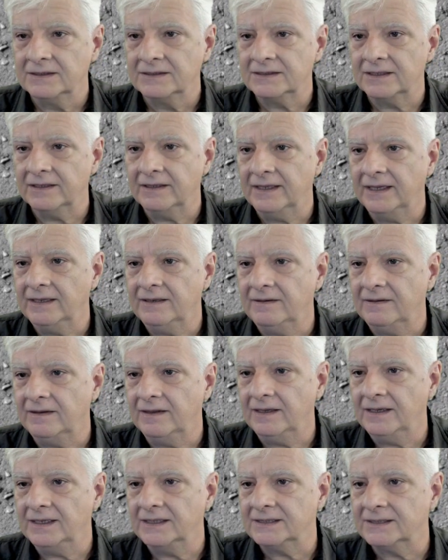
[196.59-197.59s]
So
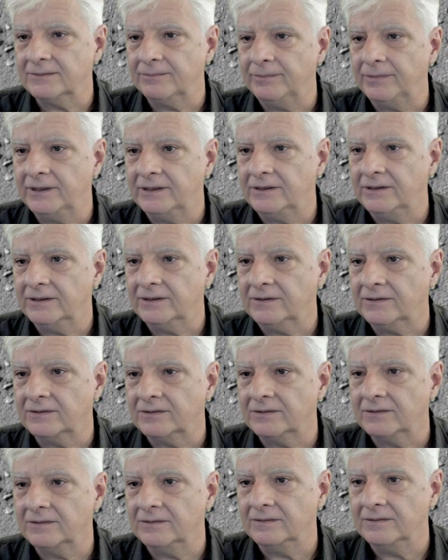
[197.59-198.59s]
that there's
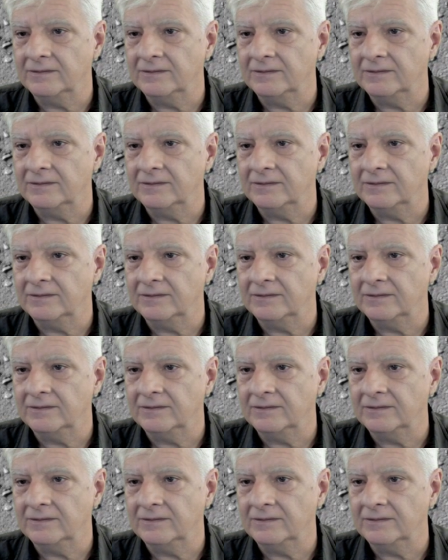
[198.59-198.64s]
about